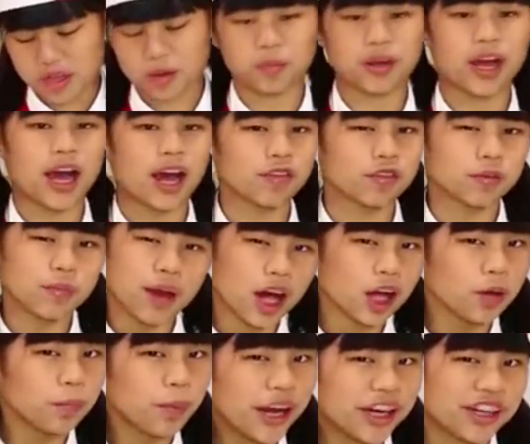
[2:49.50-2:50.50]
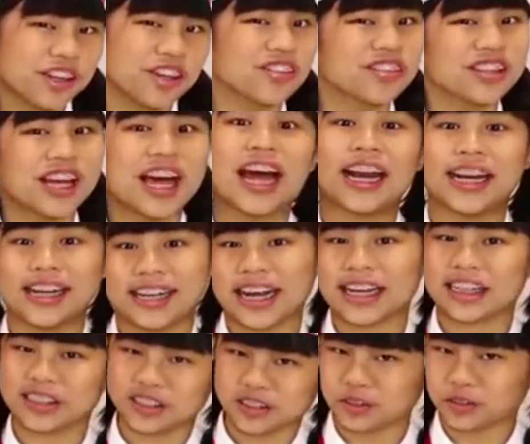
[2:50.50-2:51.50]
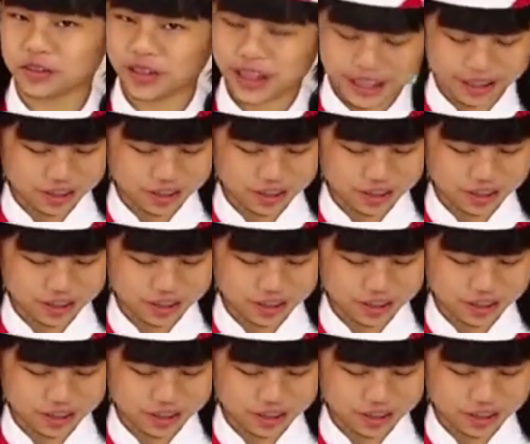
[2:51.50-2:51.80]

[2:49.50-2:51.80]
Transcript: And then we have some jalapenos, add a nice little